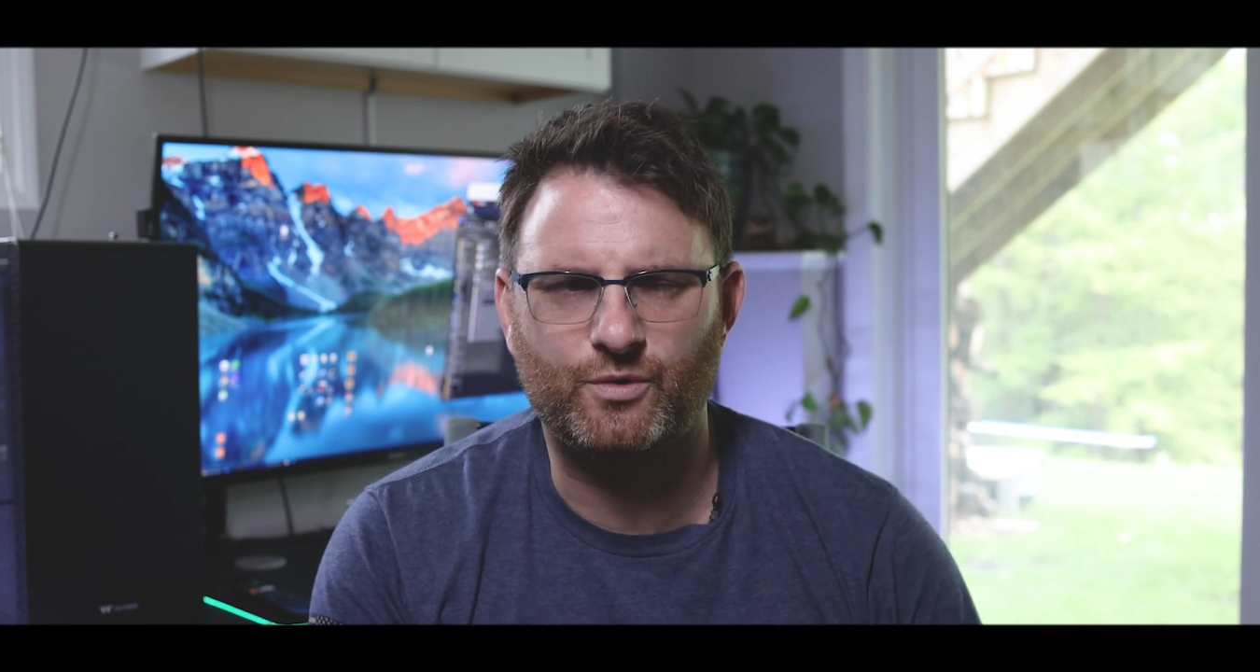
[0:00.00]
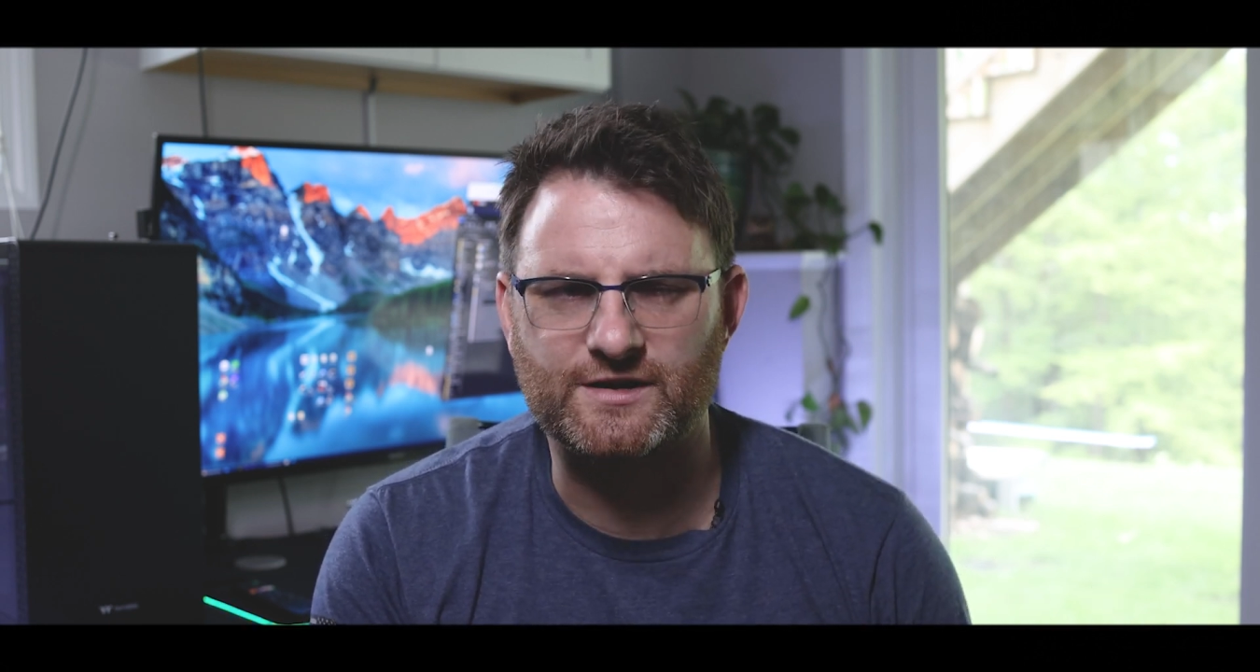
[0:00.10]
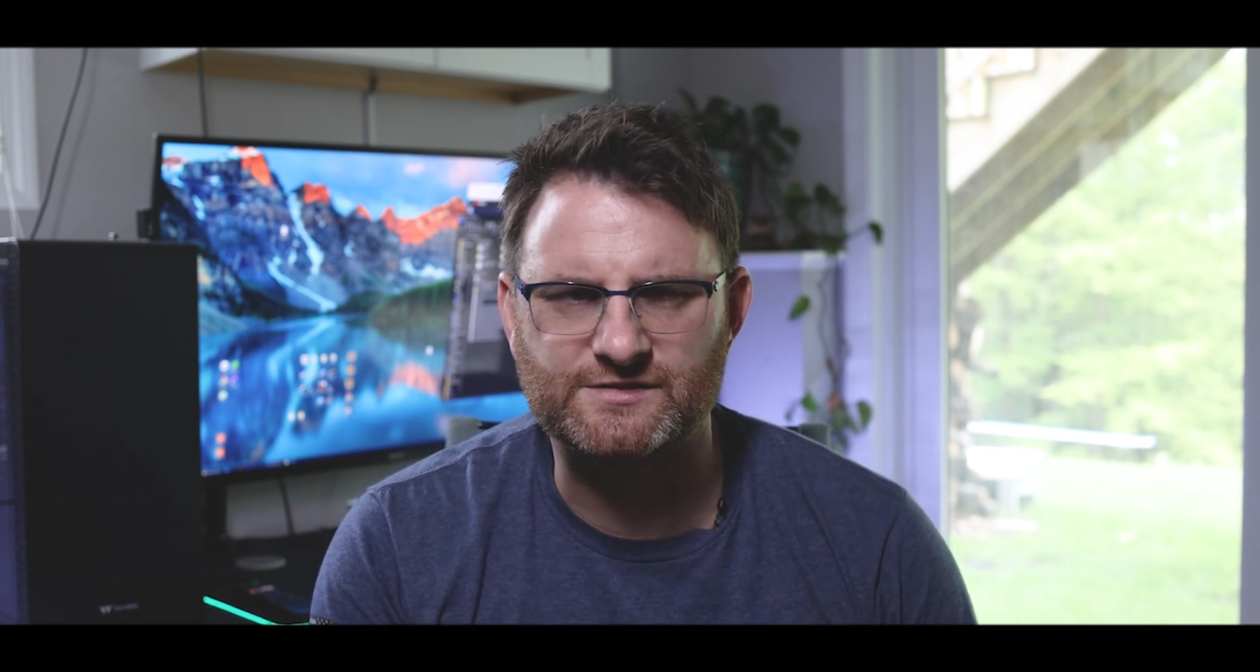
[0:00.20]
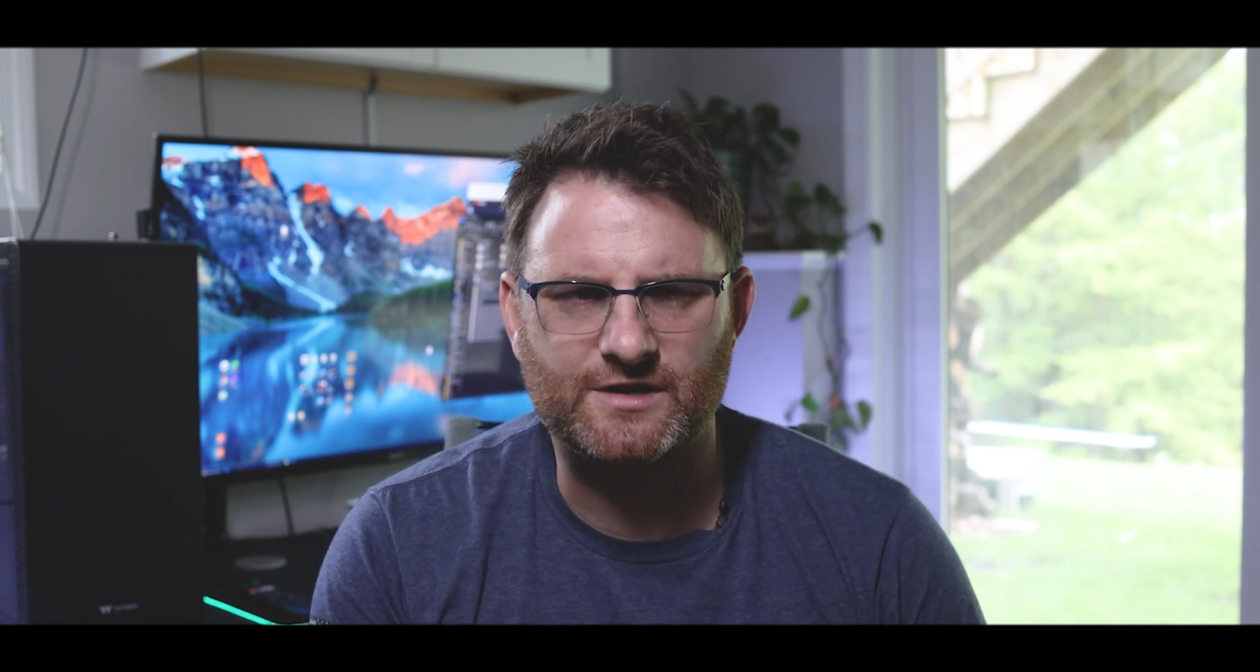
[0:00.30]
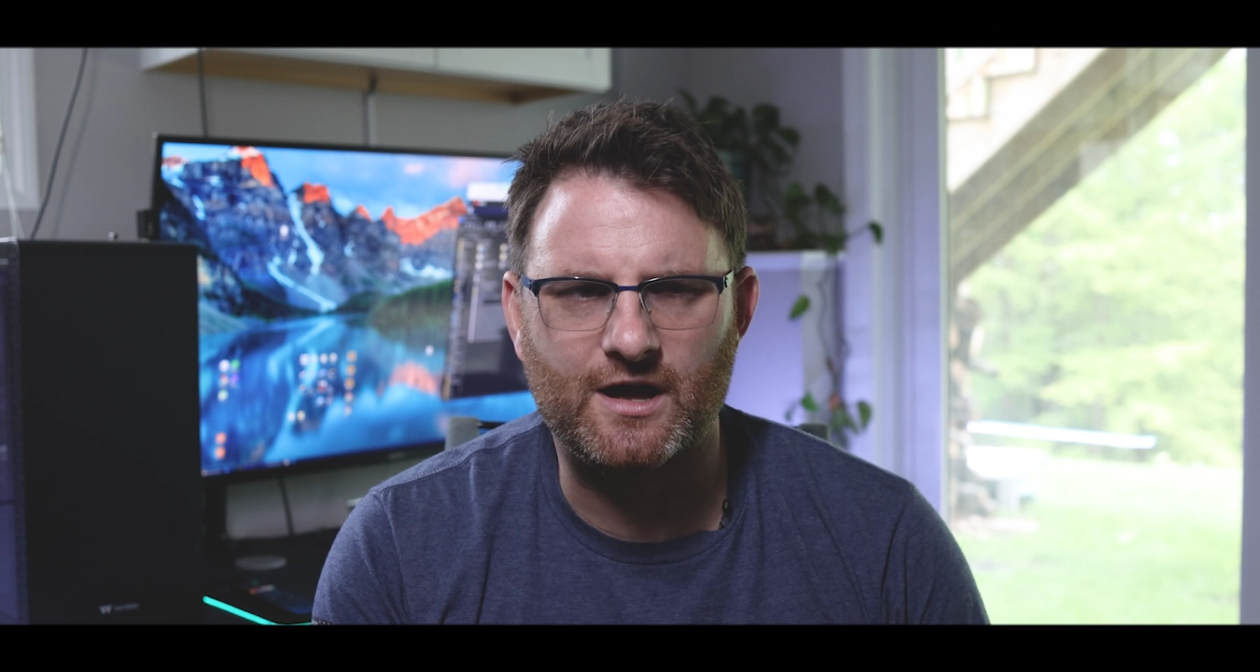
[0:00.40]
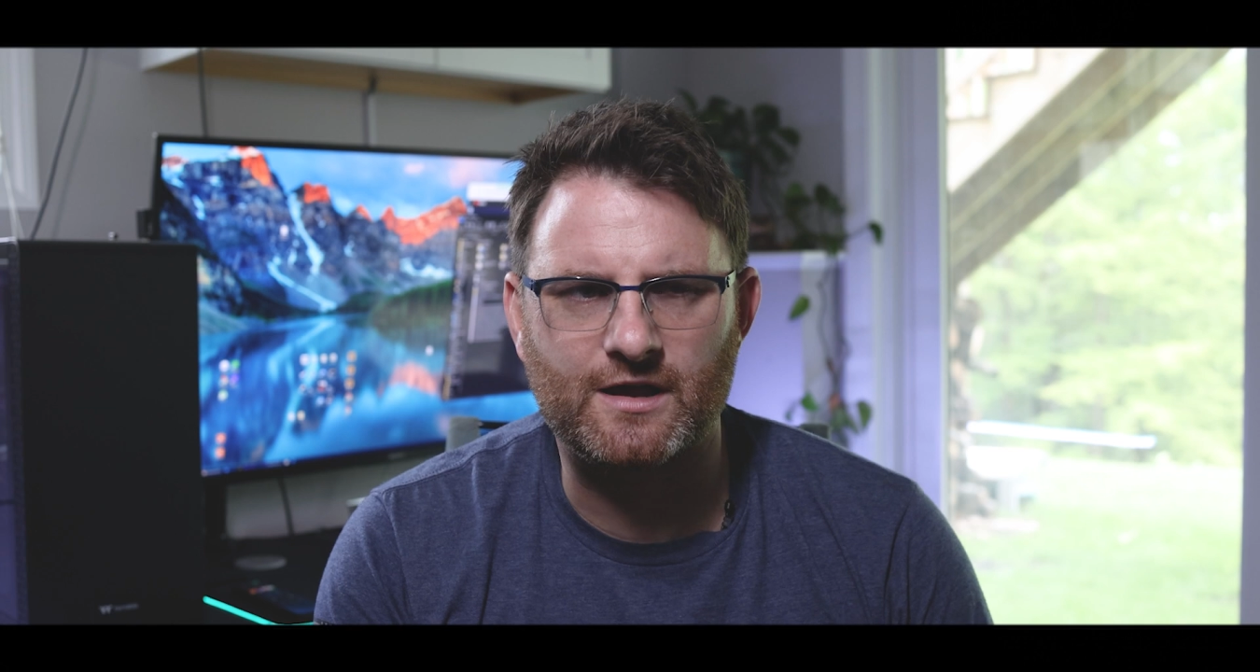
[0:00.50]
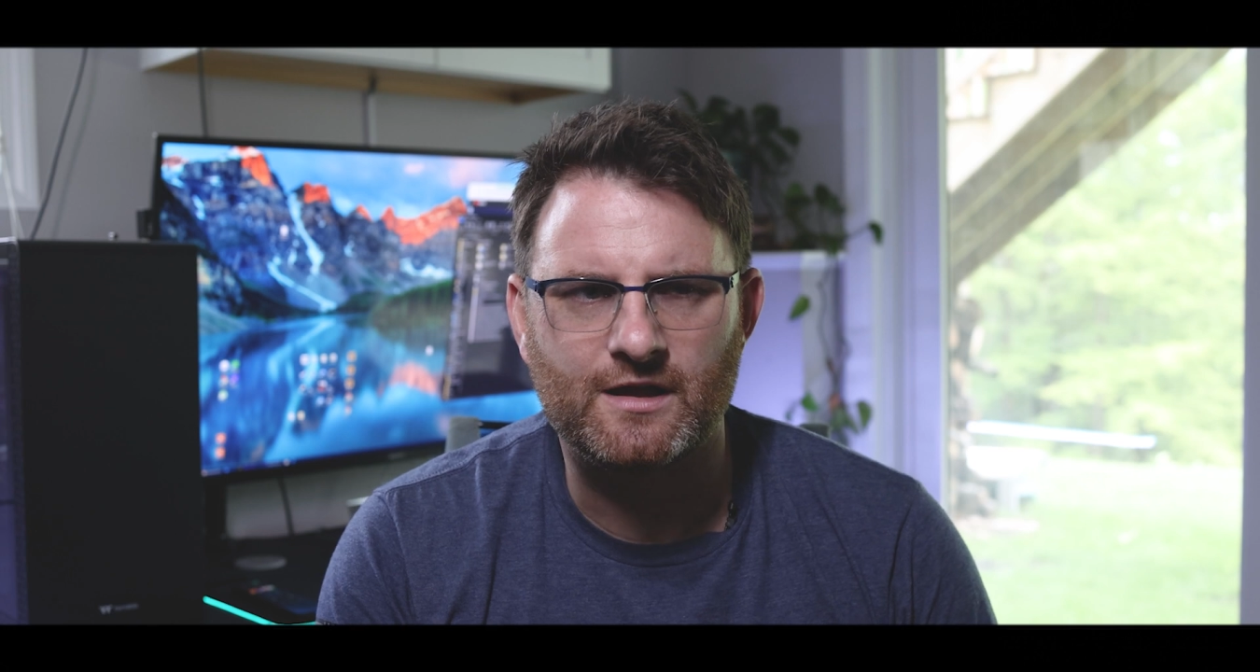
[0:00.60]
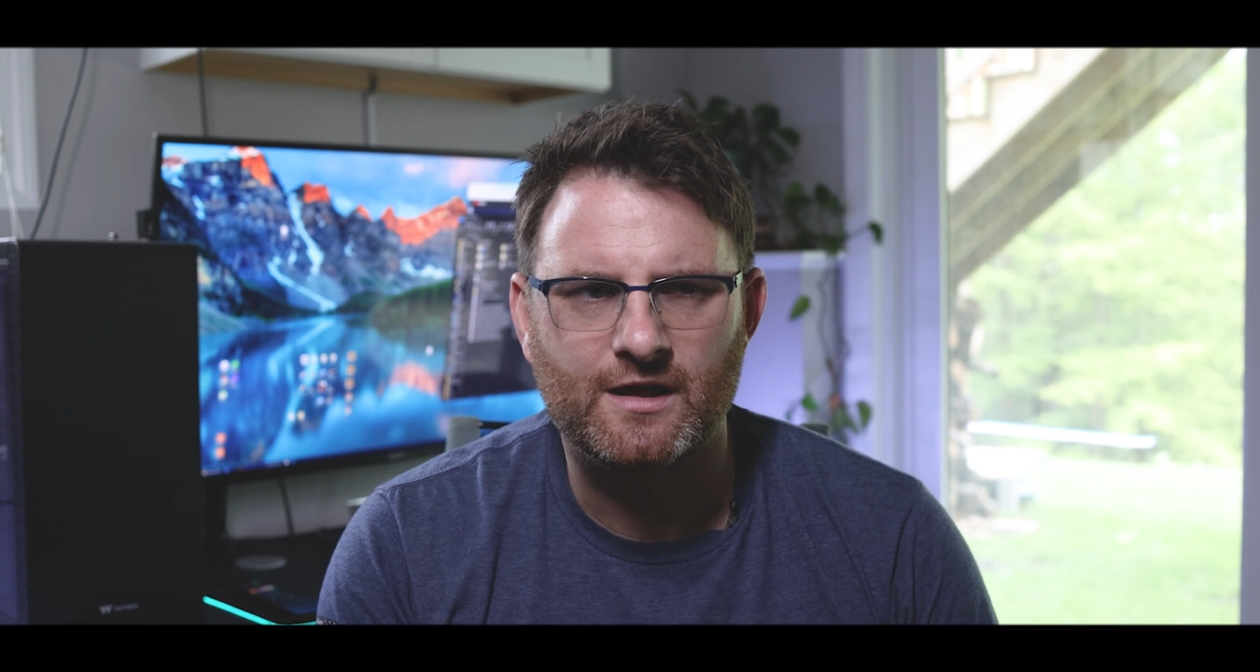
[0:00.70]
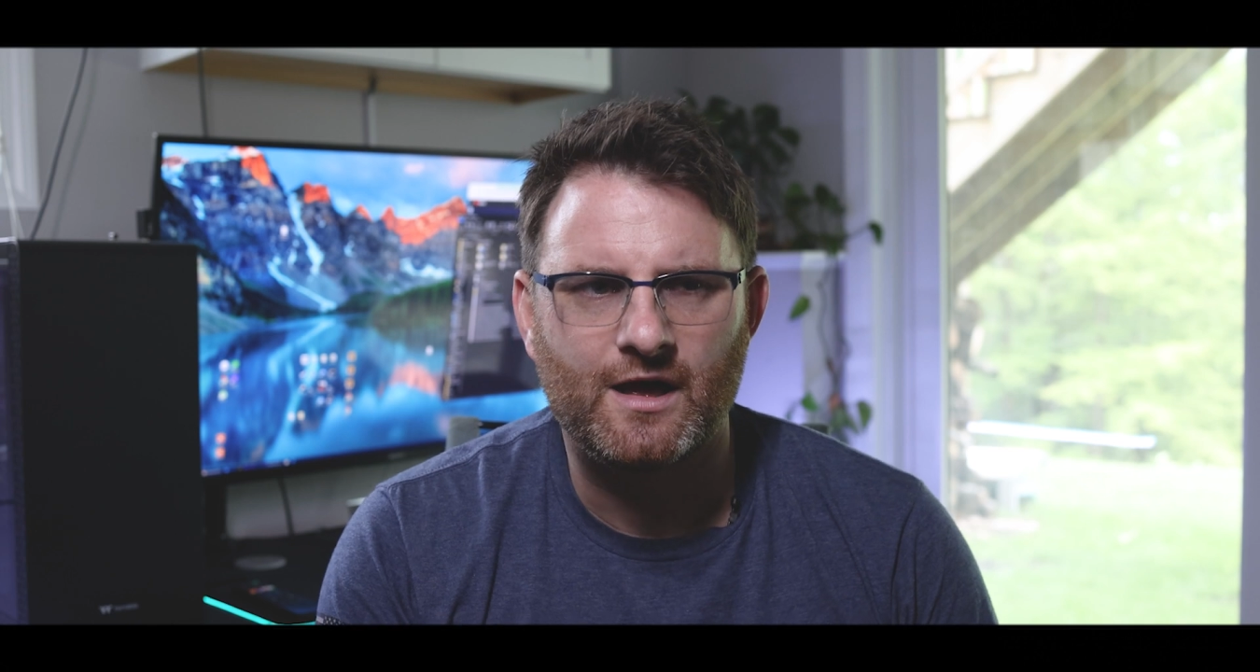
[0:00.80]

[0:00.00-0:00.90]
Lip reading: where I saw it.